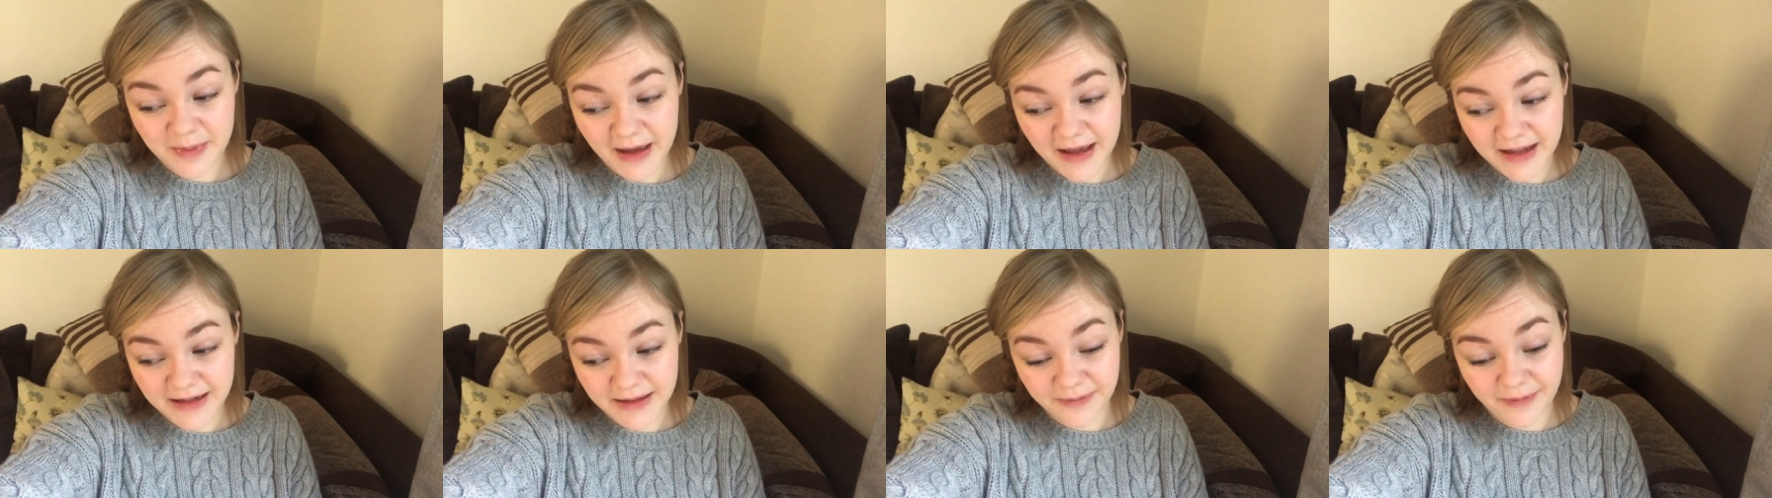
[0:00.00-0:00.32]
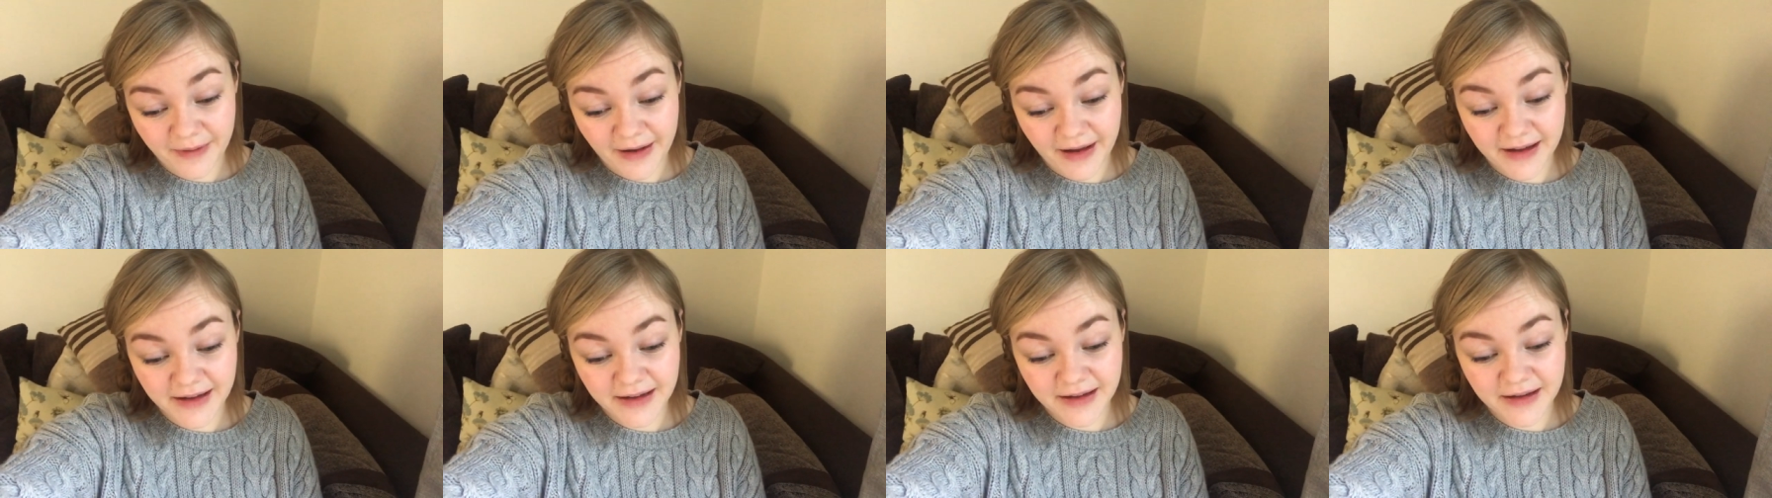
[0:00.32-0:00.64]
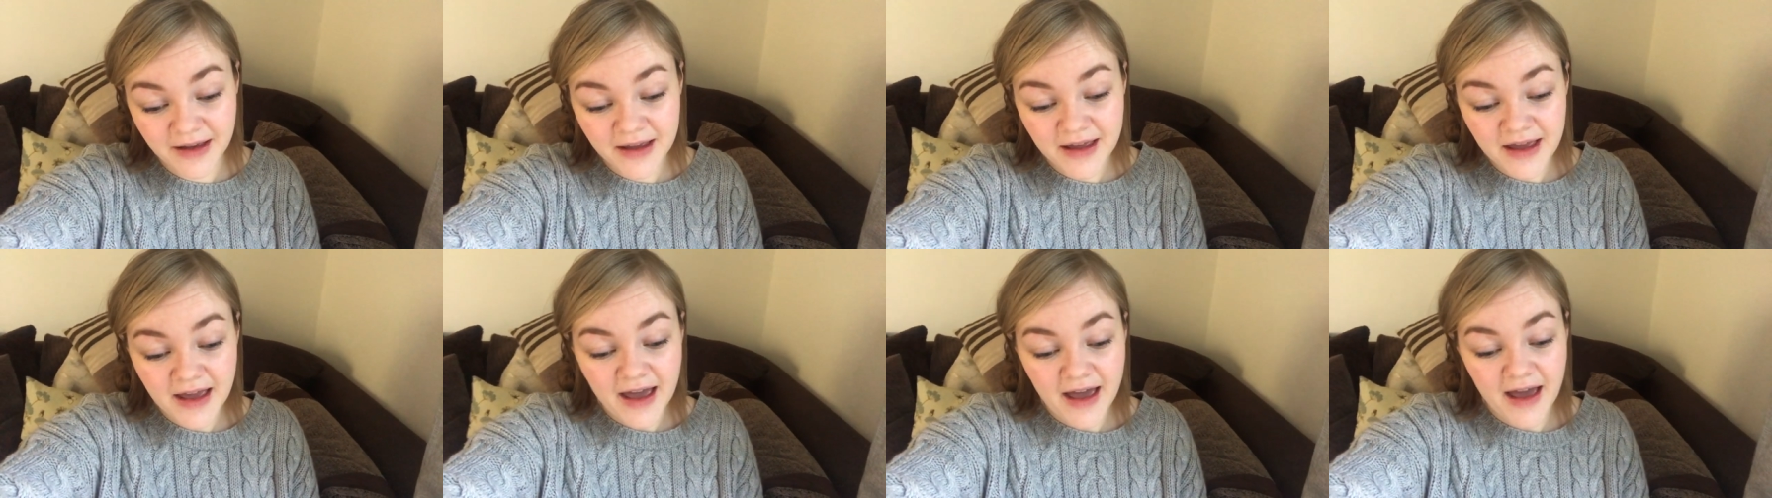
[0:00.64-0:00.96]
But
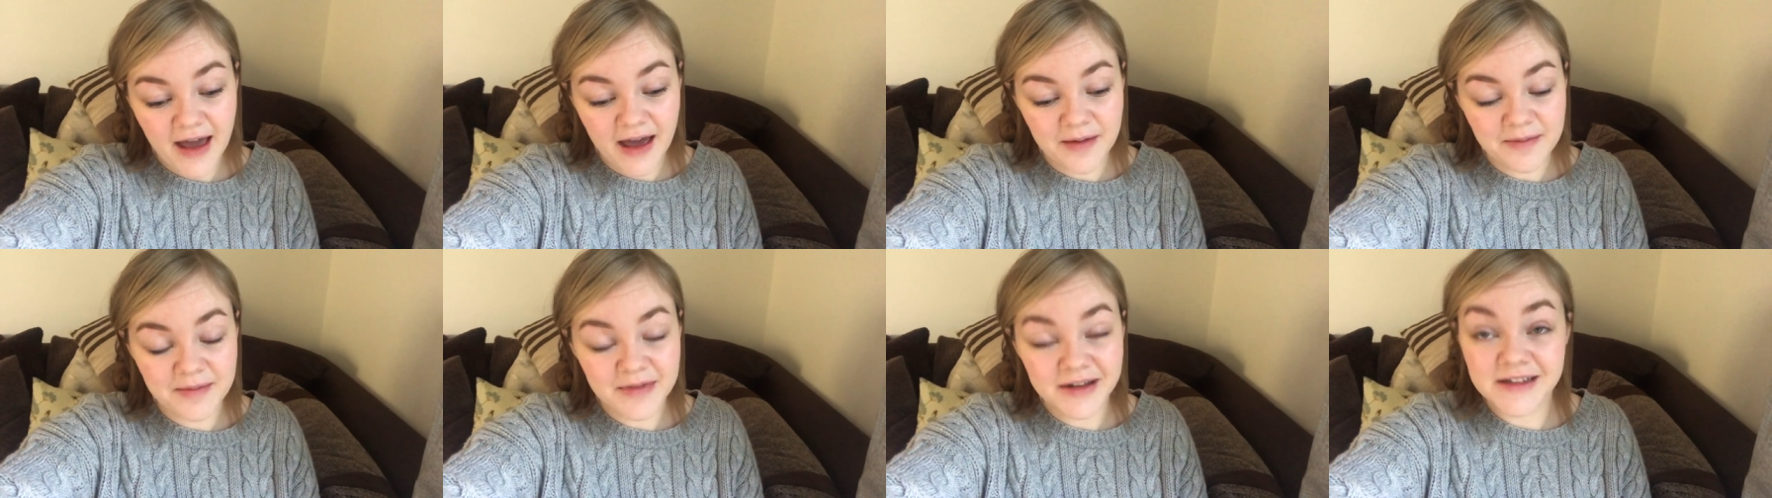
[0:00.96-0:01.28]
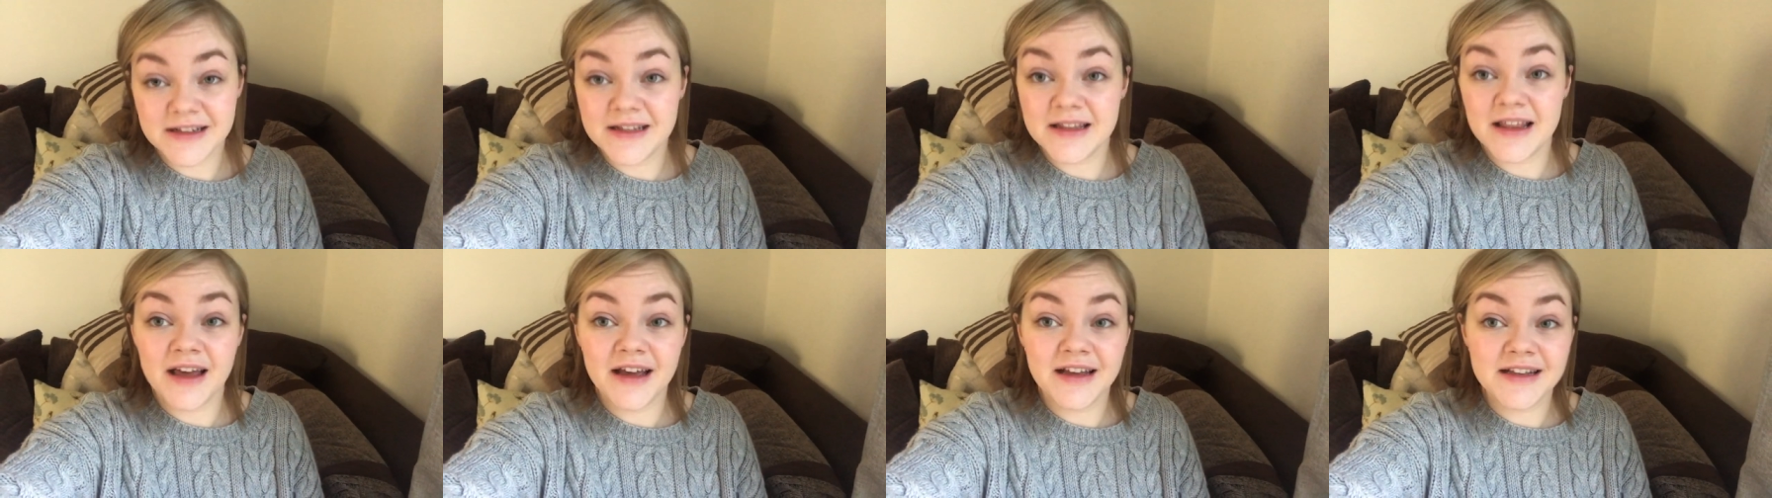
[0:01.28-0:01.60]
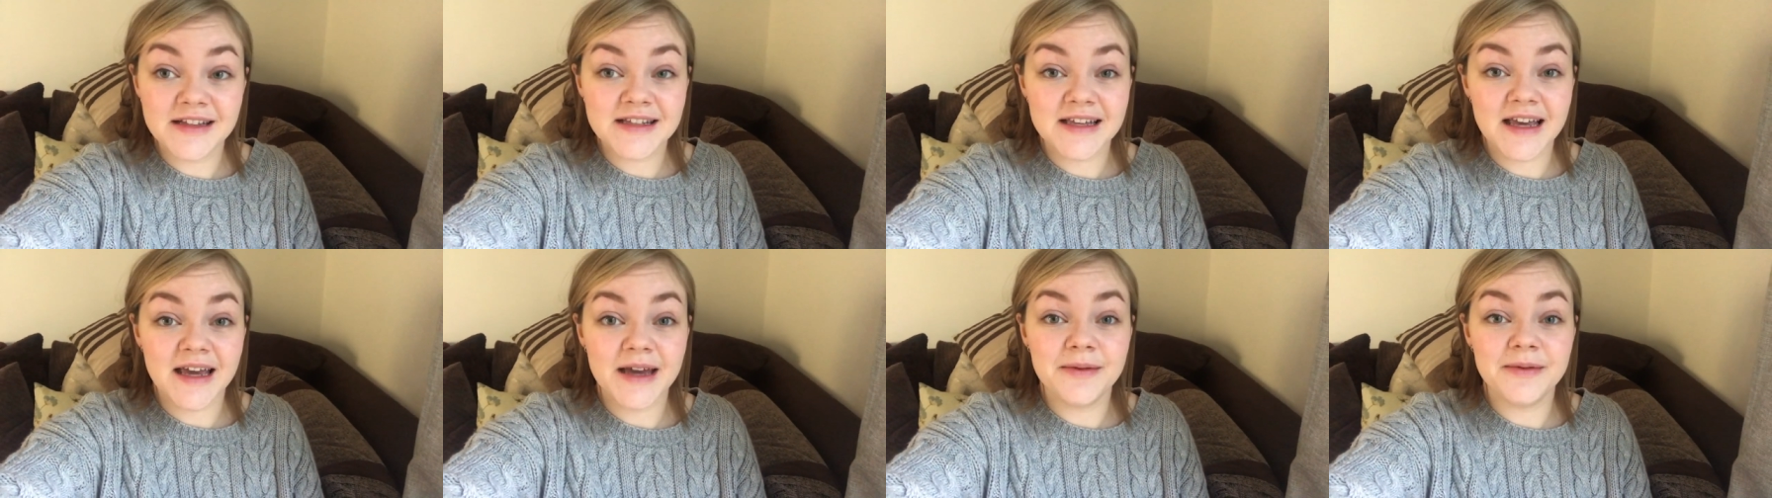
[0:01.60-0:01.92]
anyway, it's
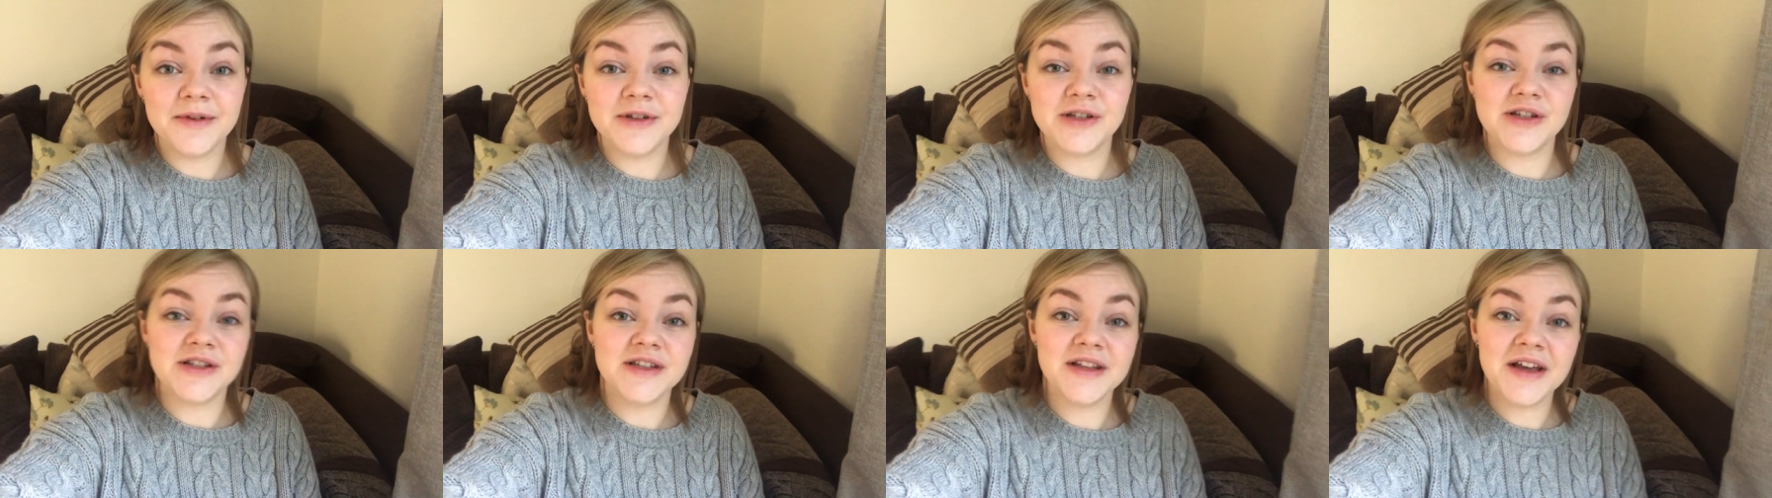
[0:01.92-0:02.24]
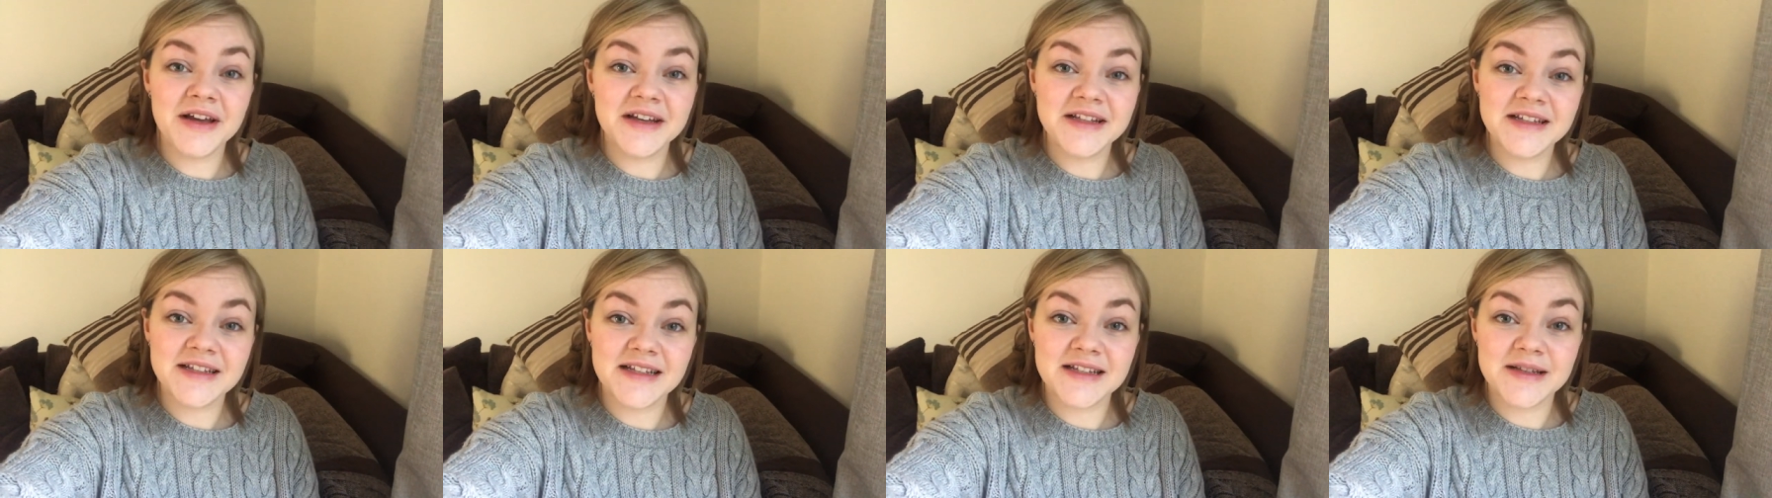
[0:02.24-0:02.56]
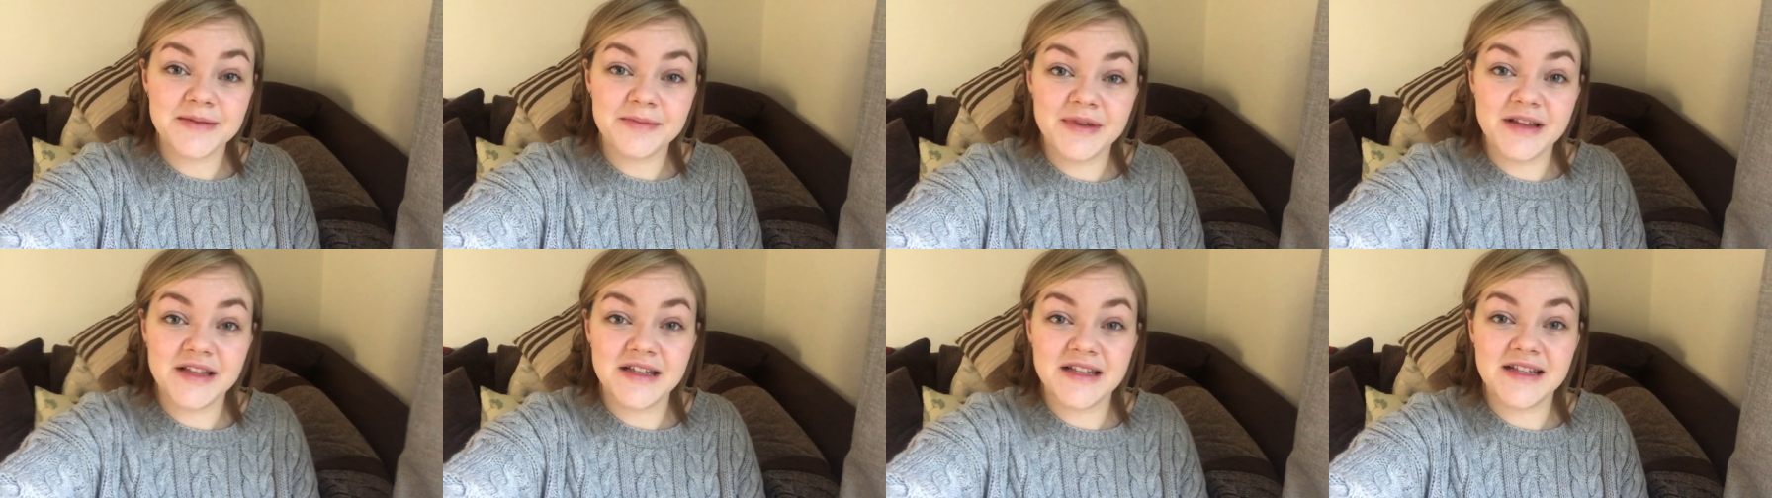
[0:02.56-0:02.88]
Thursday, which is nice because
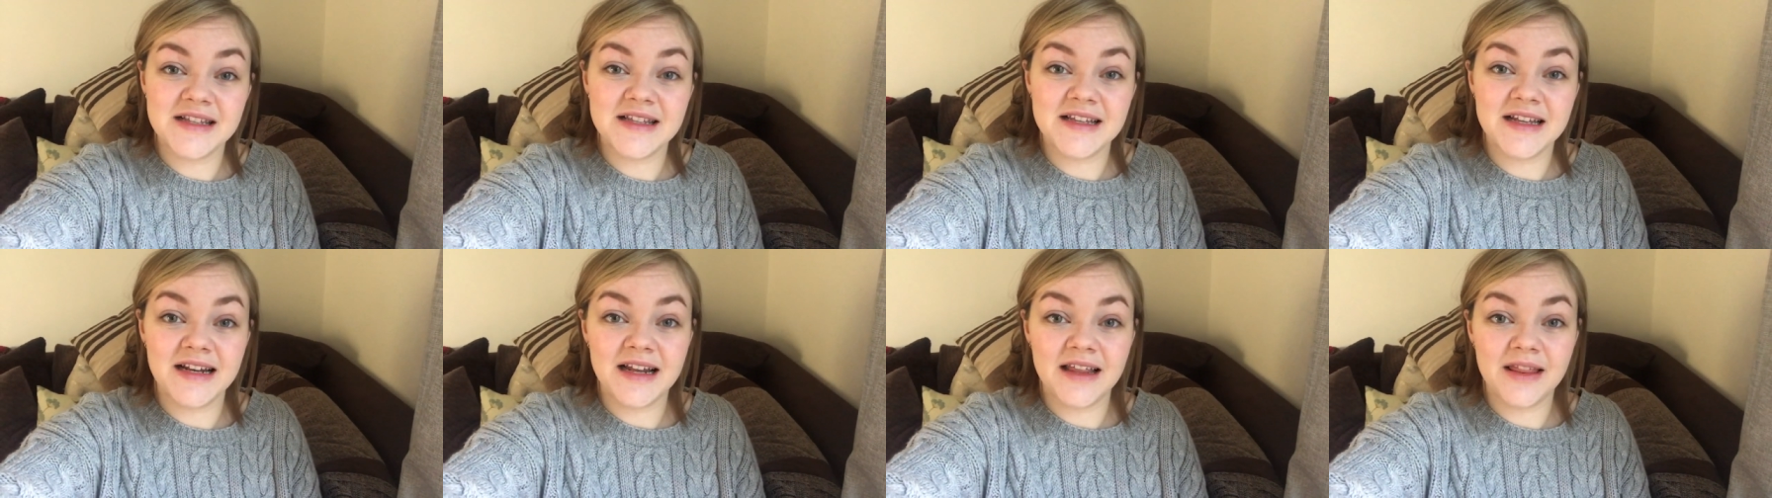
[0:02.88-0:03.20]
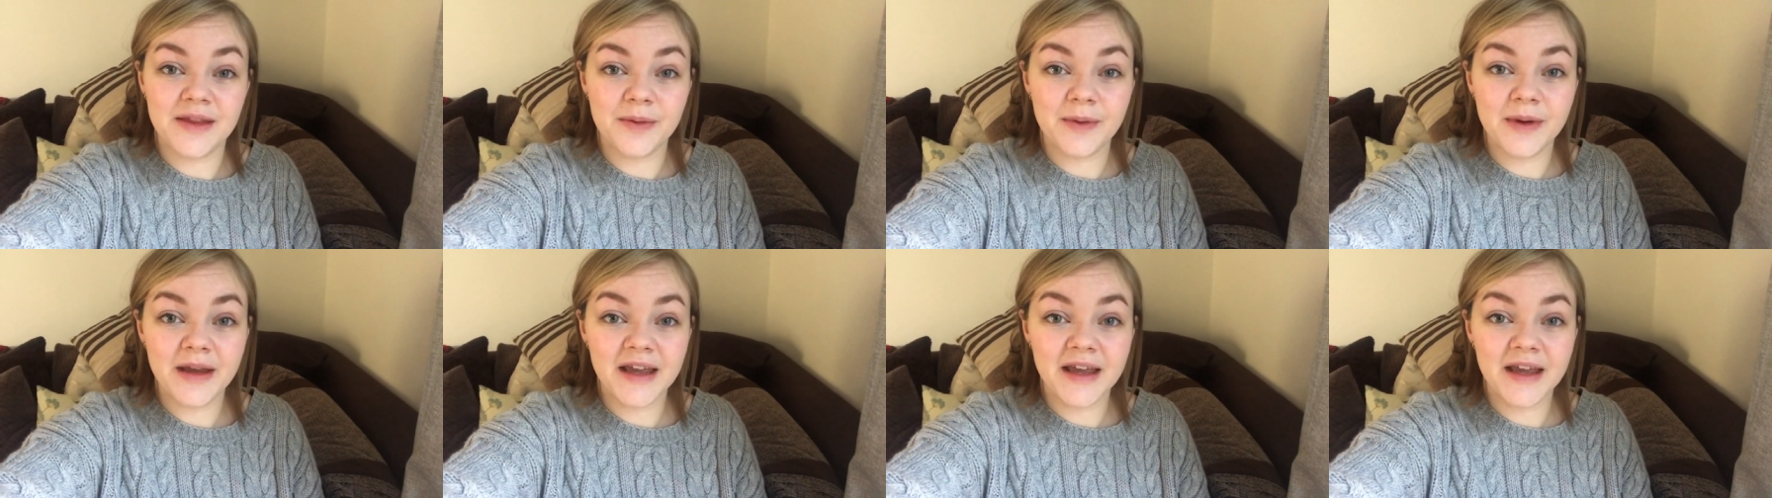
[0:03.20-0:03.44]
it means it's nearly the